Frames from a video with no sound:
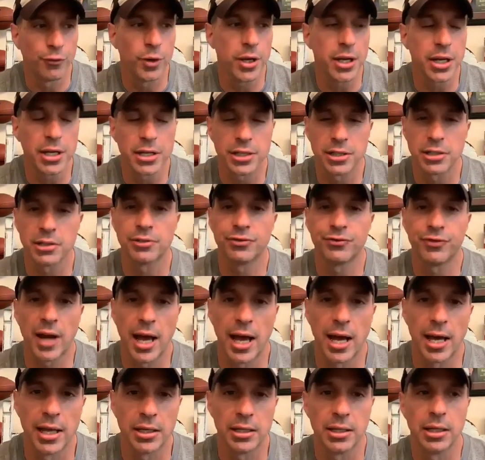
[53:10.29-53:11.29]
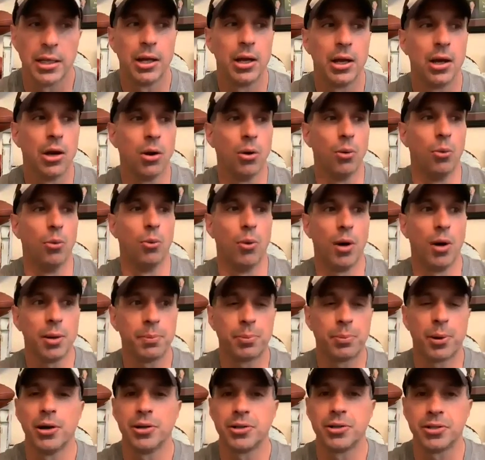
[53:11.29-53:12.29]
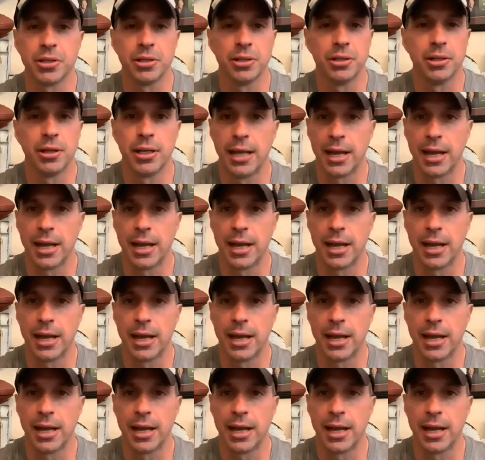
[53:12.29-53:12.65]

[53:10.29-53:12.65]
If we could just find one person